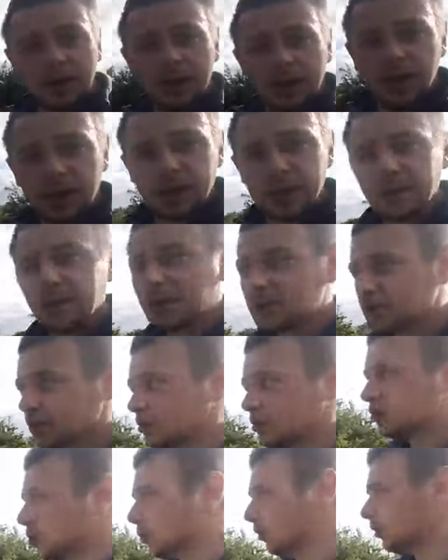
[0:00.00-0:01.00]
and I actually
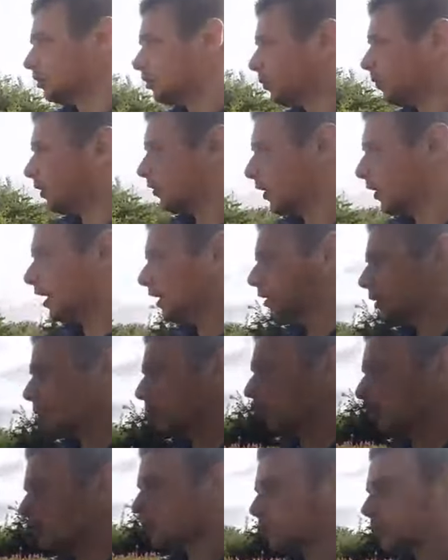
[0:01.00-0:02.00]
used to wonder what the hell it
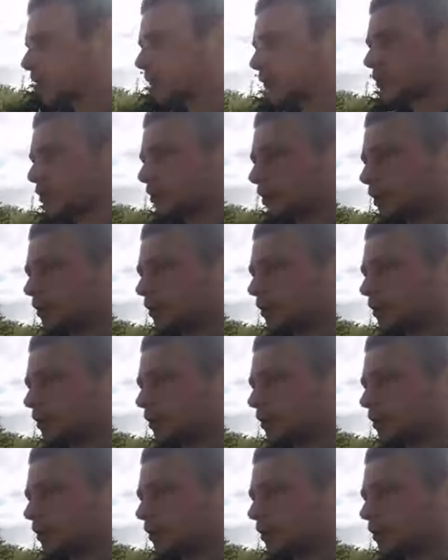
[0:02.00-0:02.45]
was previously.